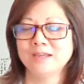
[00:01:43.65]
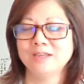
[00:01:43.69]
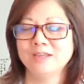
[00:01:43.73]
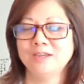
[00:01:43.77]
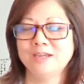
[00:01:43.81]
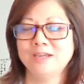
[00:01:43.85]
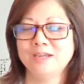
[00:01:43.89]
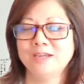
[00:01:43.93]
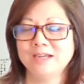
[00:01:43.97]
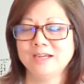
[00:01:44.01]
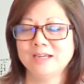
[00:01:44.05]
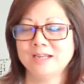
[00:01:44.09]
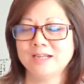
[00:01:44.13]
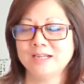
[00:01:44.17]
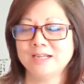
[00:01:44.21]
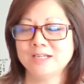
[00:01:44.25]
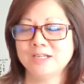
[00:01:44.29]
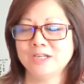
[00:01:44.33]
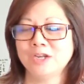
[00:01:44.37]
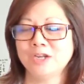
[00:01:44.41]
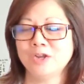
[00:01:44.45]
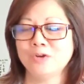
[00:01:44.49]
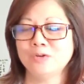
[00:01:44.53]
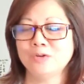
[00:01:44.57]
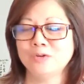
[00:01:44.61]
you can kind of
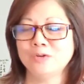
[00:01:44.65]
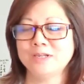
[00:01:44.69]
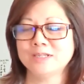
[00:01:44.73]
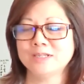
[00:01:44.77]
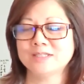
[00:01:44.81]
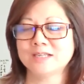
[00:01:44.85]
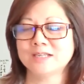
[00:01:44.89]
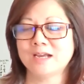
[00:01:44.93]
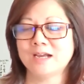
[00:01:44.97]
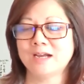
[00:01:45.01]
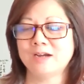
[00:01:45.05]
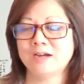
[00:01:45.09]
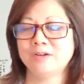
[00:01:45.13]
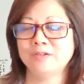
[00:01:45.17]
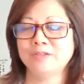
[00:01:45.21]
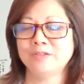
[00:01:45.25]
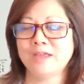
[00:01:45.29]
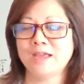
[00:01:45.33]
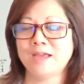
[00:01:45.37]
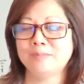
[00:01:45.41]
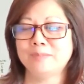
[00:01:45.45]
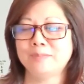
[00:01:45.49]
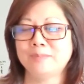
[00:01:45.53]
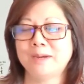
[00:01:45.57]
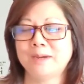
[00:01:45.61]
notice how
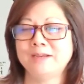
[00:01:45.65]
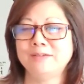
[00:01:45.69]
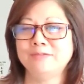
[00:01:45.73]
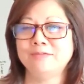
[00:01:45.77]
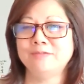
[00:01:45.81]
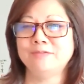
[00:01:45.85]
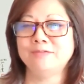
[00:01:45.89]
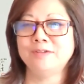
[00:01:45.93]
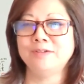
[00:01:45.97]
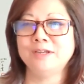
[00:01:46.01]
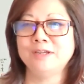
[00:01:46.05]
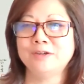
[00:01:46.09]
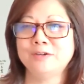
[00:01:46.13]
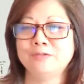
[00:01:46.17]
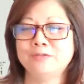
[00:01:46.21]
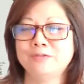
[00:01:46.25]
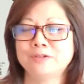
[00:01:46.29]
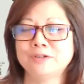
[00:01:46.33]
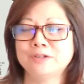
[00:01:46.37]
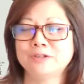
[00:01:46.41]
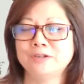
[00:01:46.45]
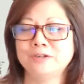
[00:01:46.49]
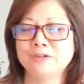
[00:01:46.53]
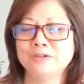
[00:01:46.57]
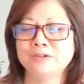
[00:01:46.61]
that might feel for
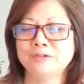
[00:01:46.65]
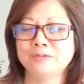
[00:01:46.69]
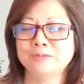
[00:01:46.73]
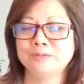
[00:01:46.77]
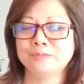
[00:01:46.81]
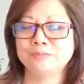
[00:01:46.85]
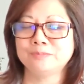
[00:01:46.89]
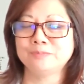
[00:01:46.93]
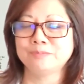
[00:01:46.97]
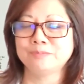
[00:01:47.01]
you.